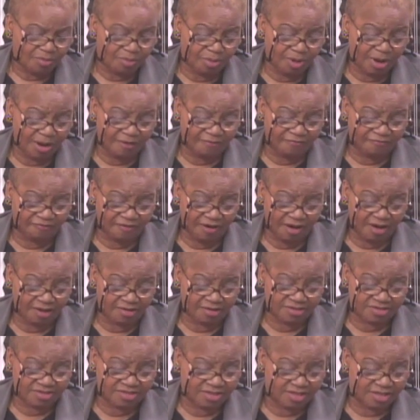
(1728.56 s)
Br'er
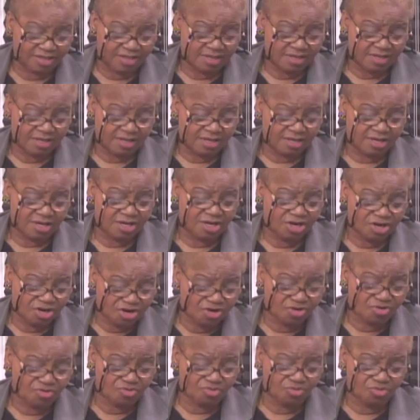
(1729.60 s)
Fox
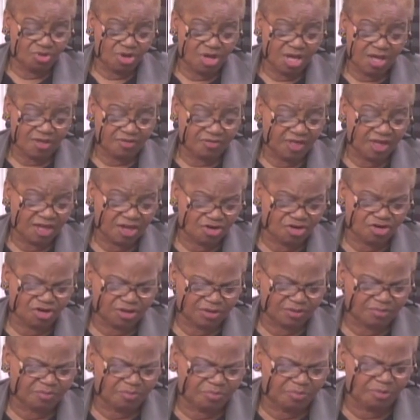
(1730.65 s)
knew they
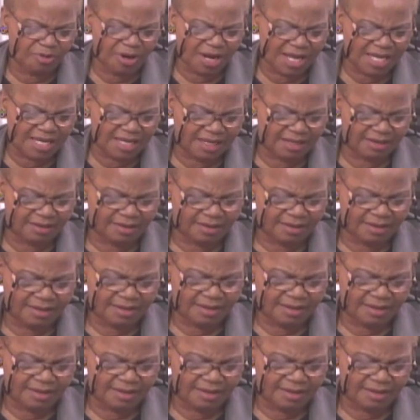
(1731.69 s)
couldn't break it,